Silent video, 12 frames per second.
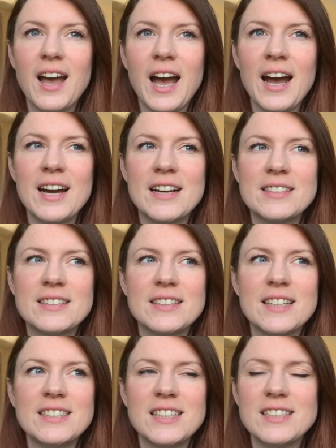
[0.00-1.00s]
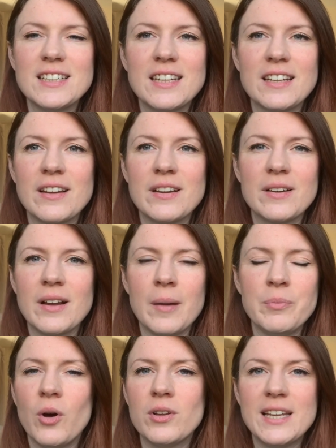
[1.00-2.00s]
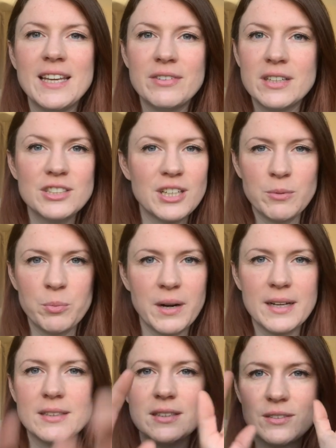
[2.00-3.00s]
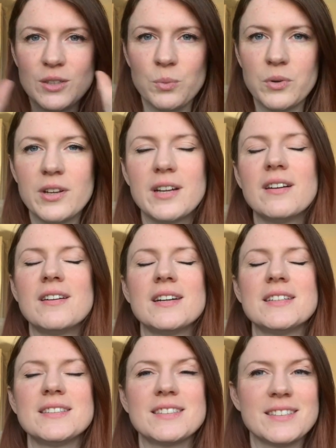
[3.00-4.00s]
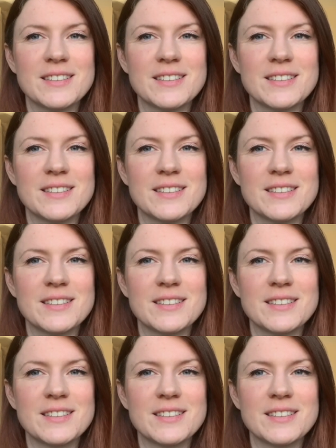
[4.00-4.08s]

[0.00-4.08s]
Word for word: And this isn't I'm not leaving general practice, don't worry guys.